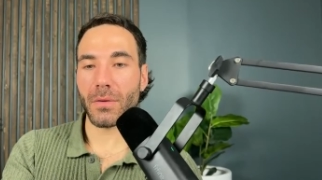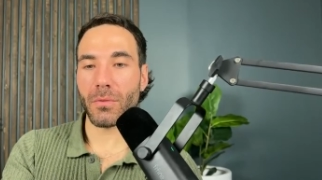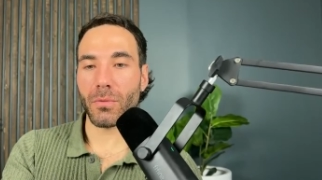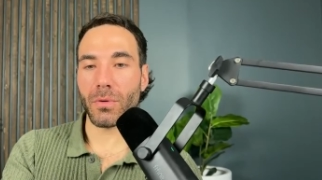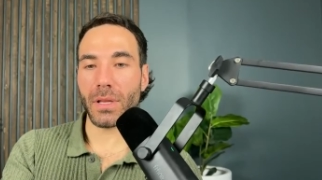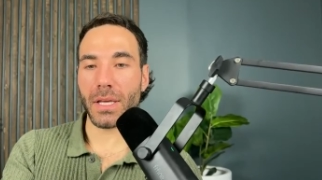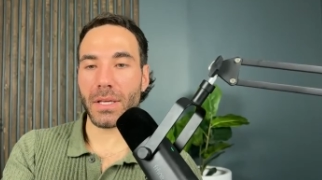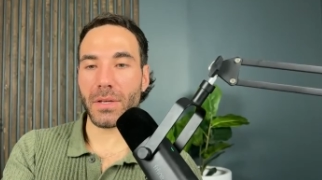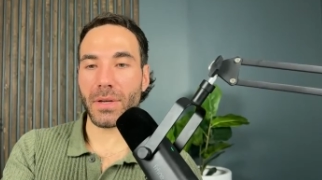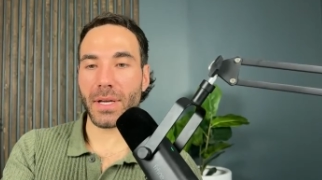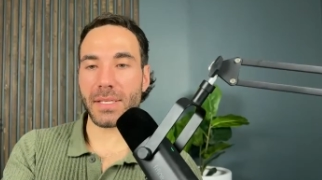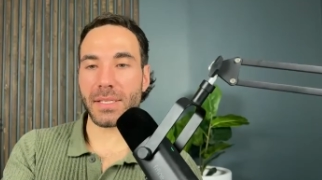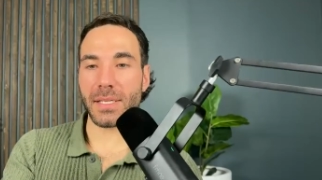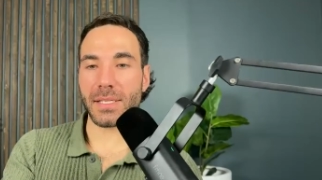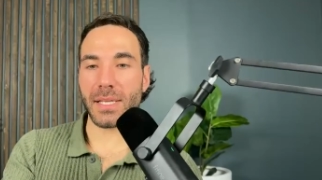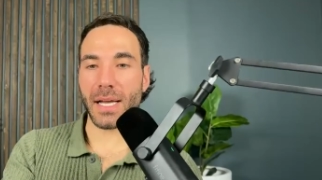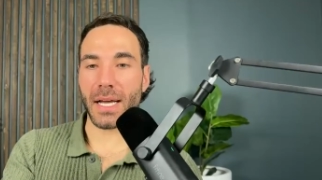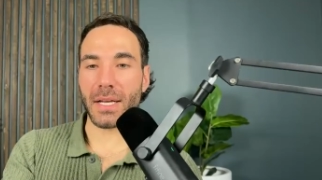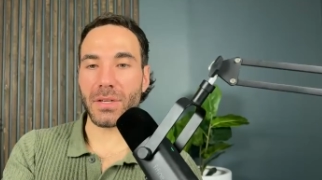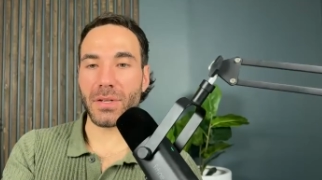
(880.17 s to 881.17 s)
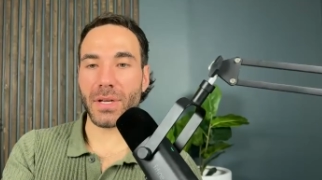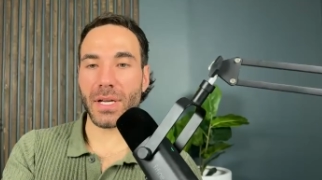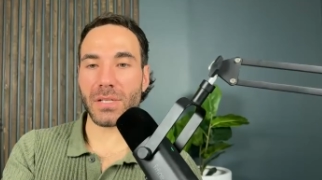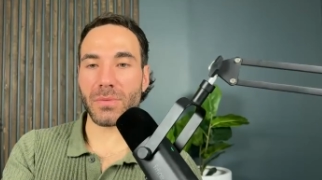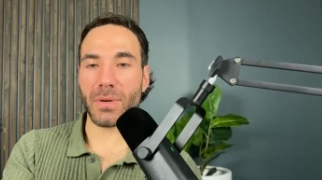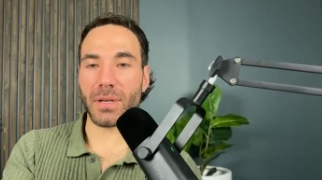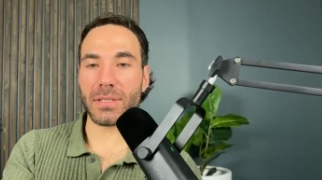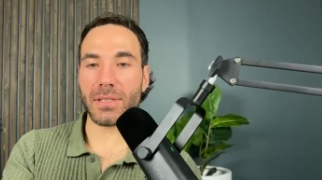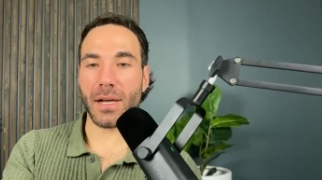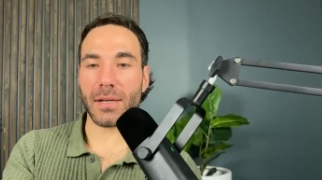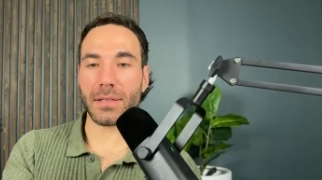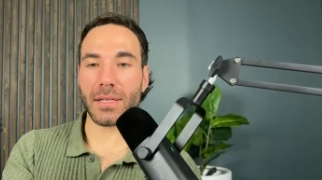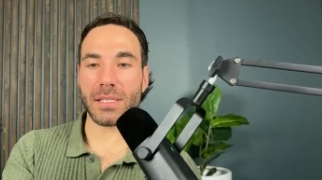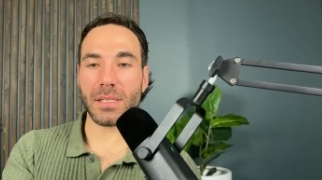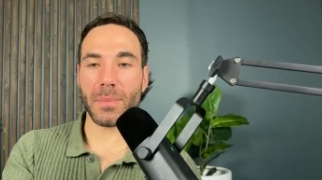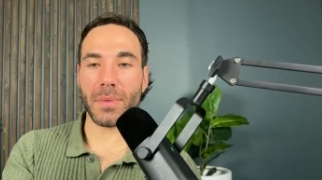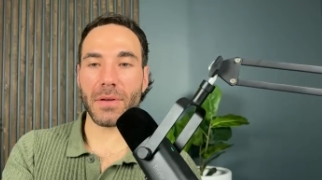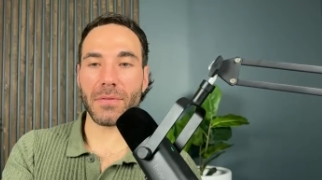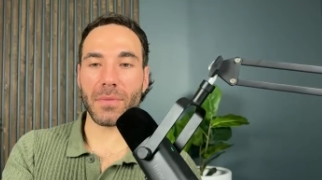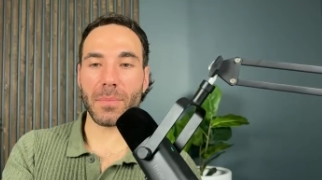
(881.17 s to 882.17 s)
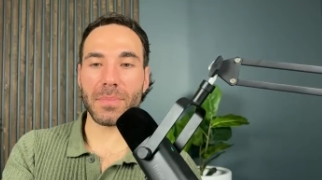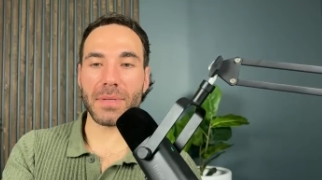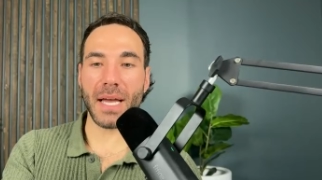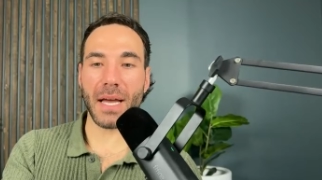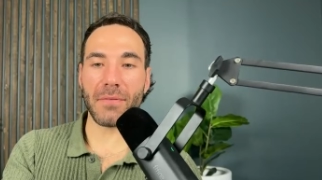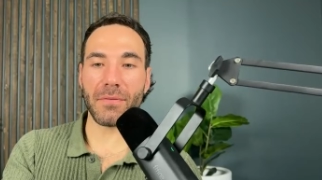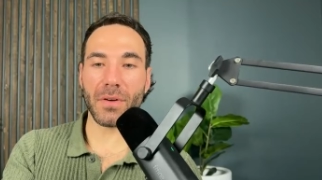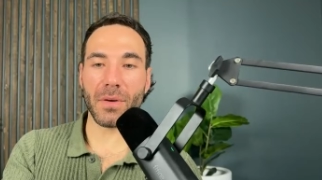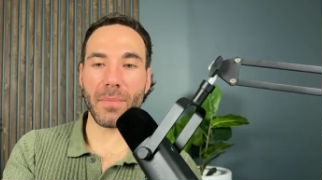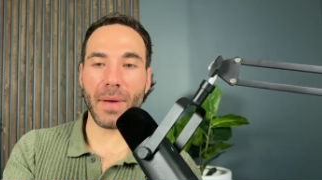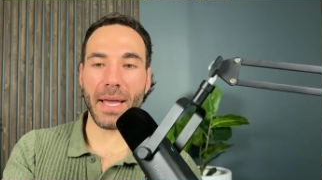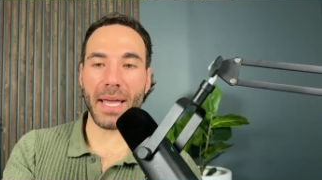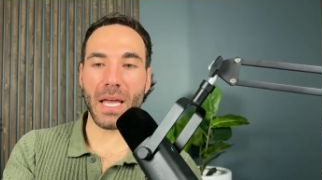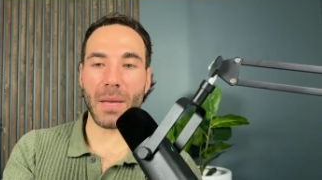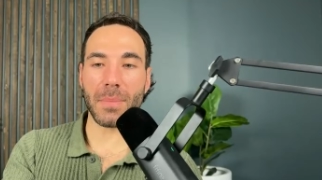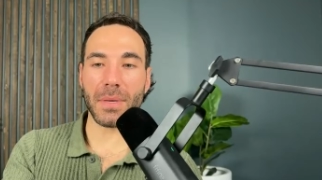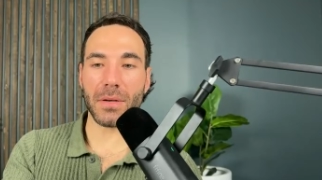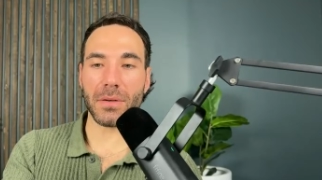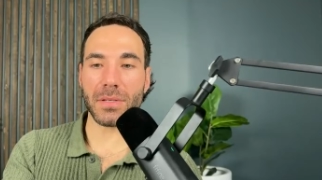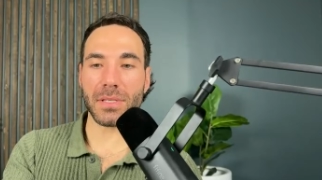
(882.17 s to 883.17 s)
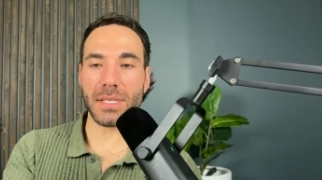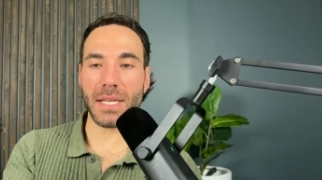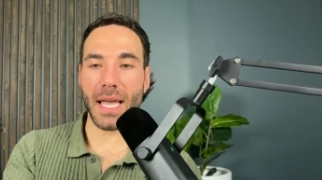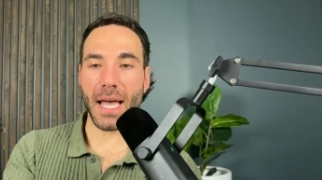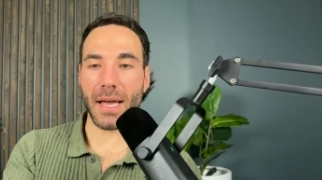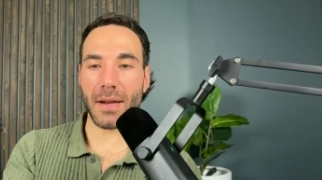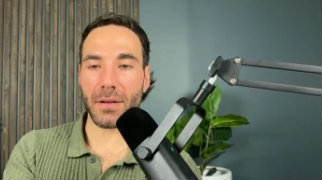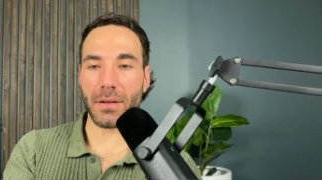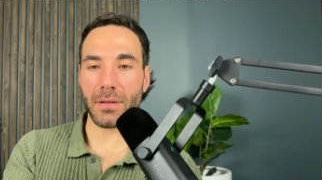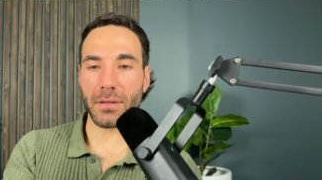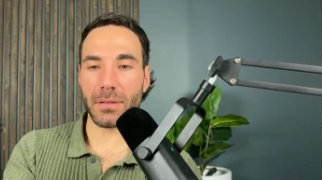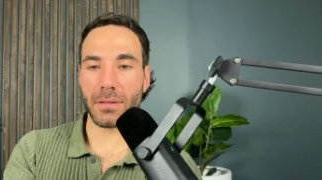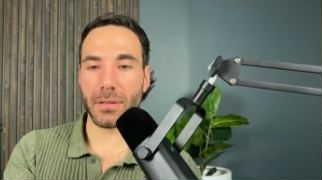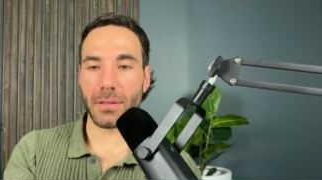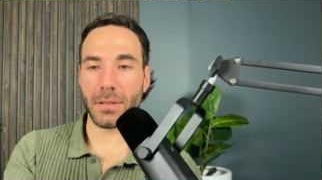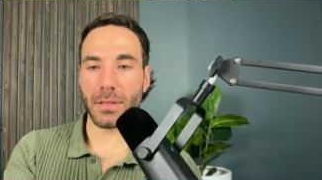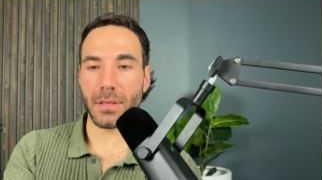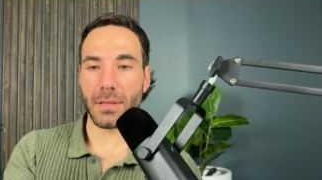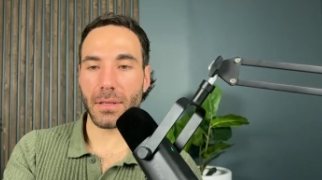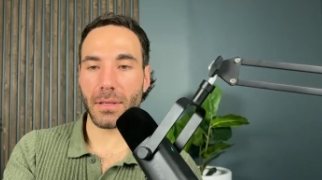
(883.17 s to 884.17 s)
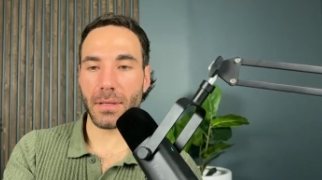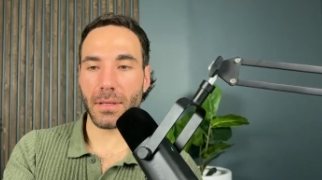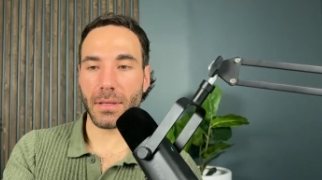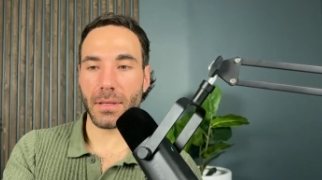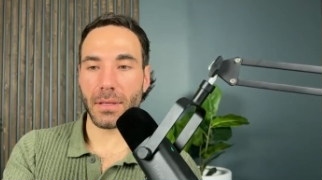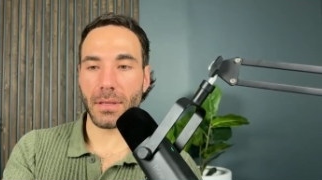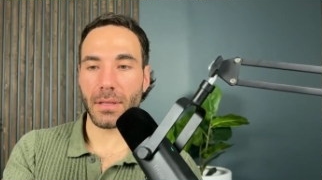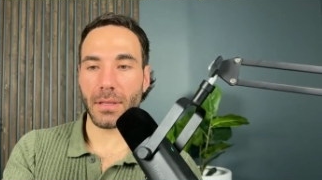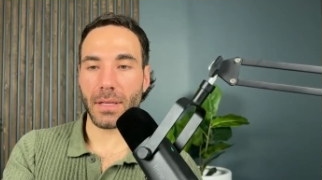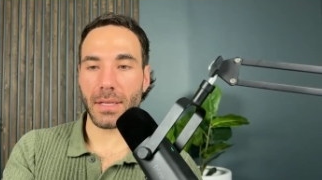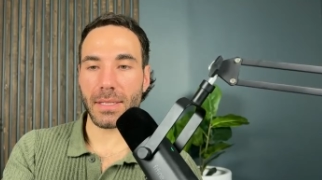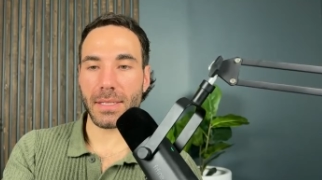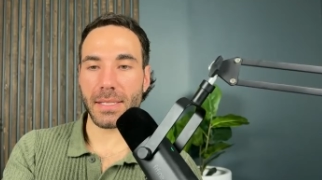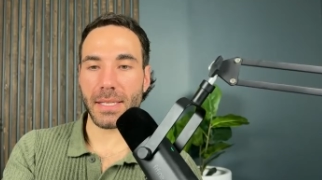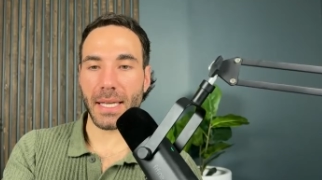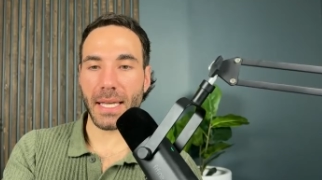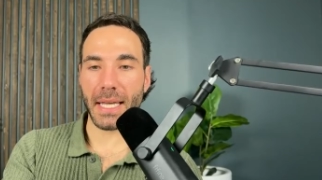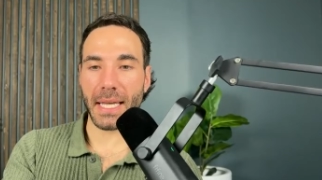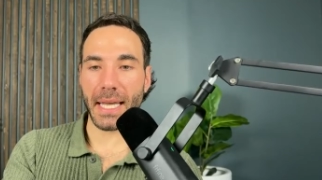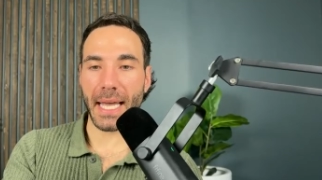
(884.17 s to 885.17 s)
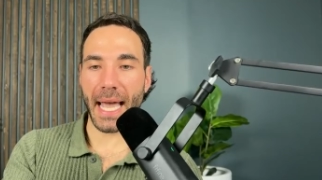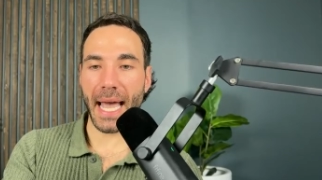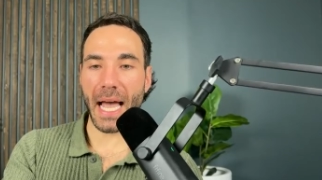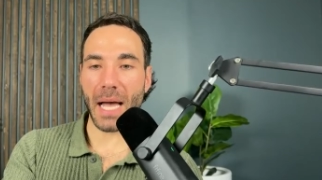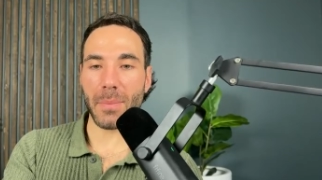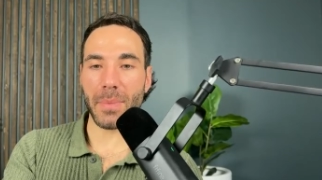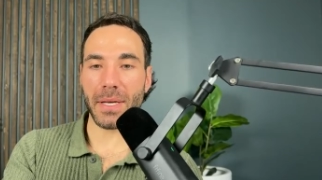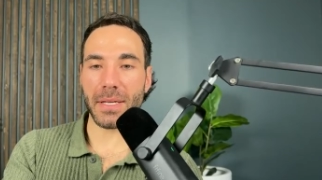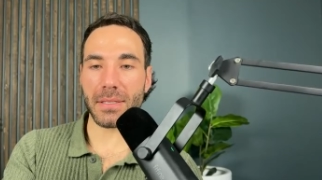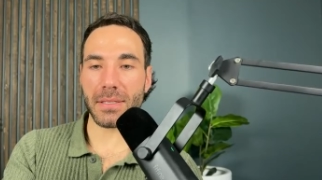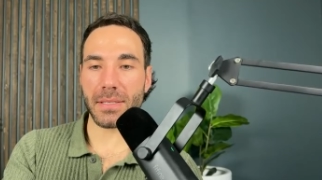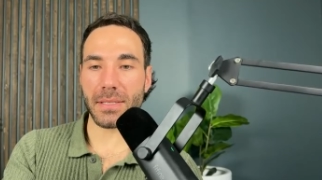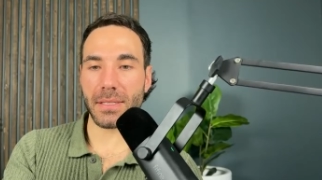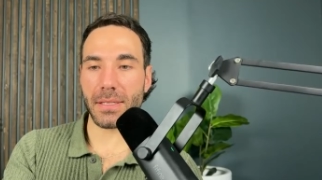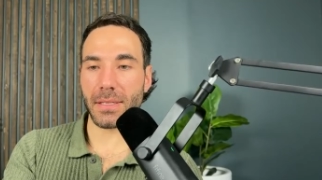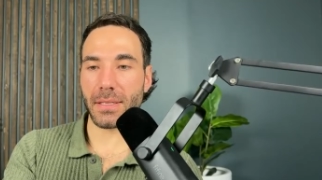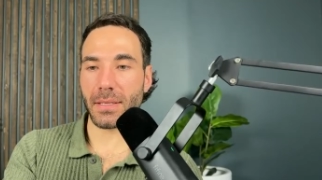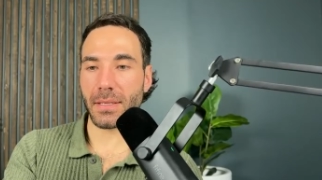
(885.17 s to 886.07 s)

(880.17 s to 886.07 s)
We'll let you guys decide. Do you guys want to talk to somebody from Denver, Miami, or Seattle? Let's see. Habits,